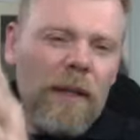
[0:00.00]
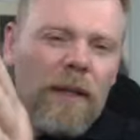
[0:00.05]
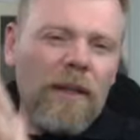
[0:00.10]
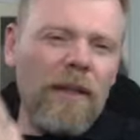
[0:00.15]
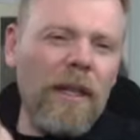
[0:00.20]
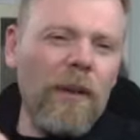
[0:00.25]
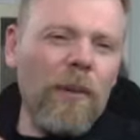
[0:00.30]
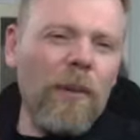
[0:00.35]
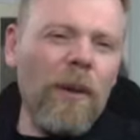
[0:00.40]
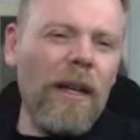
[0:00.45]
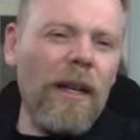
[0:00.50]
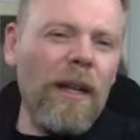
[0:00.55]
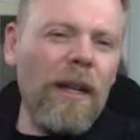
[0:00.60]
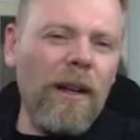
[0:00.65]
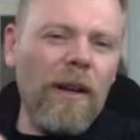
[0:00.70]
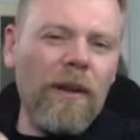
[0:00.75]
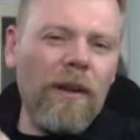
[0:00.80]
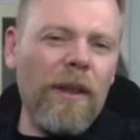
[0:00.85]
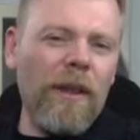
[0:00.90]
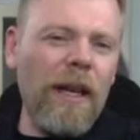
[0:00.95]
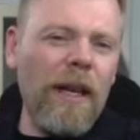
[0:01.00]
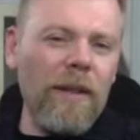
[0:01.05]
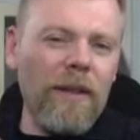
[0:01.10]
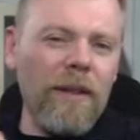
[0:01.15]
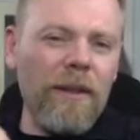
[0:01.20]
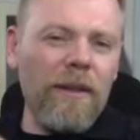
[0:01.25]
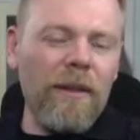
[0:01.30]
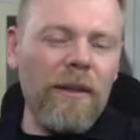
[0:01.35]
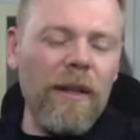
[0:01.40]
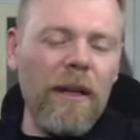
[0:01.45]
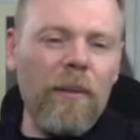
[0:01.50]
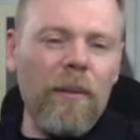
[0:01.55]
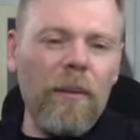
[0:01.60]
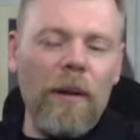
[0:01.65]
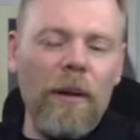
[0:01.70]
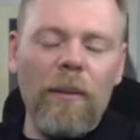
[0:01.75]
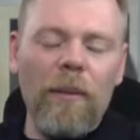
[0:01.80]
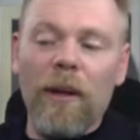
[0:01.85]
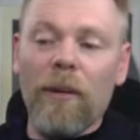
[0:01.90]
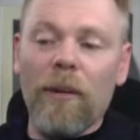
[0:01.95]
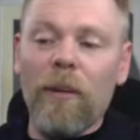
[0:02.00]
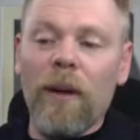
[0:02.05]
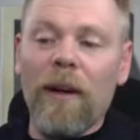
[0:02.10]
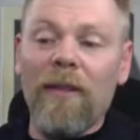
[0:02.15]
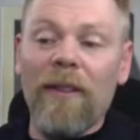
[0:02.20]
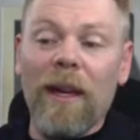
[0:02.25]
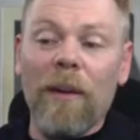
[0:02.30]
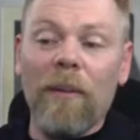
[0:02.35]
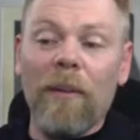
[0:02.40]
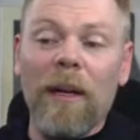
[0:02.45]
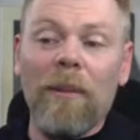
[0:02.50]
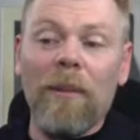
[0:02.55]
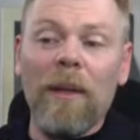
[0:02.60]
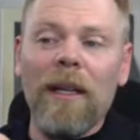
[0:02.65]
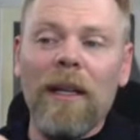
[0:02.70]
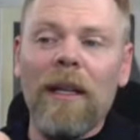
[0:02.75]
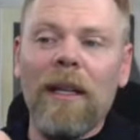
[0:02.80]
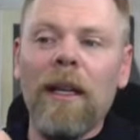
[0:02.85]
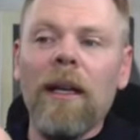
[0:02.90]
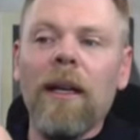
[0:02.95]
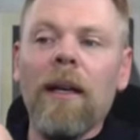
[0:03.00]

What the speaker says: say you want to hit 100,000 a month, whatever that might be,